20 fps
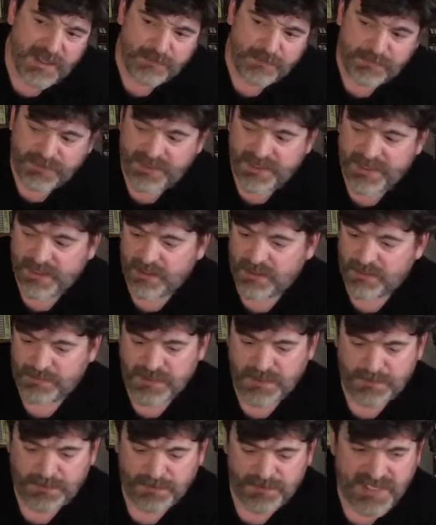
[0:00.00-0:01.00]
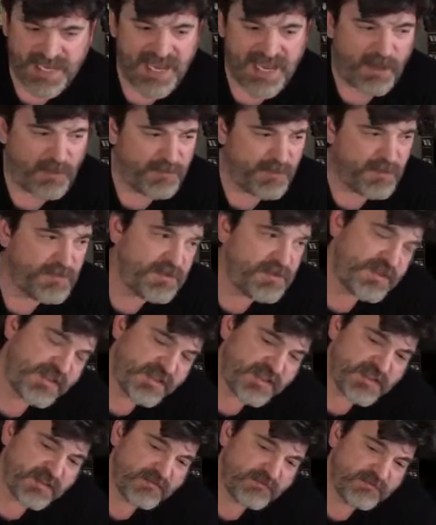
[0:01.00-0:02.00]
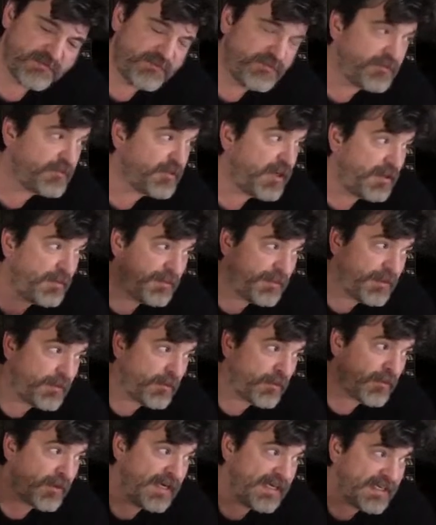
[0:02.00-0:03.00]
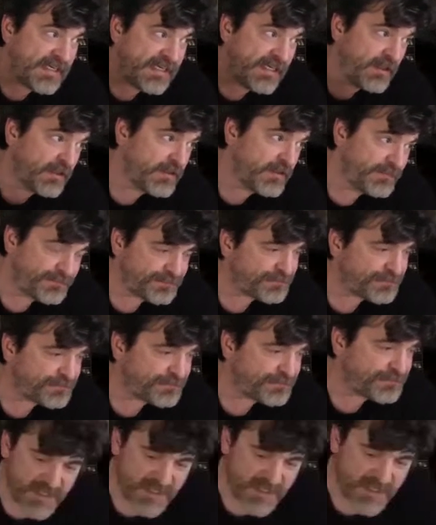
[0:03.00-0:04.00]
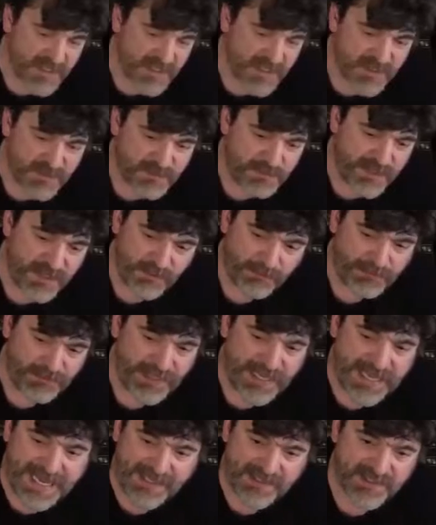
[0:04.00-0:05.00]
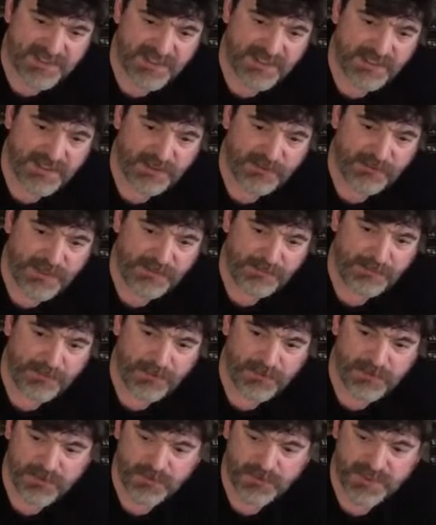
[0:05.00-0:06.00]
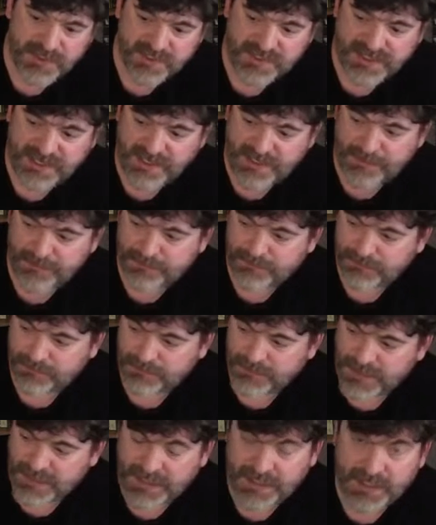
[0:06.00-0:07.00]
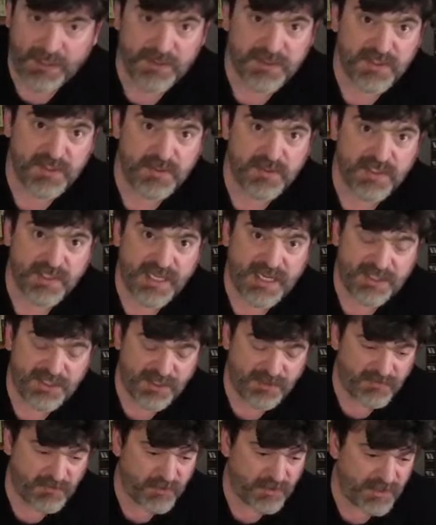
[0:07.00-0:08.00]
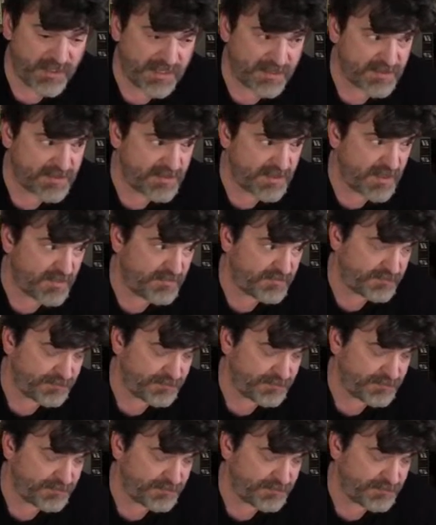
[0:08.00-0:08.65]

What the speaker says: Playing on people's albums from right here. It's been a blast. I got a great Pro Tools setup, and I also use Logic for a lot of stuff.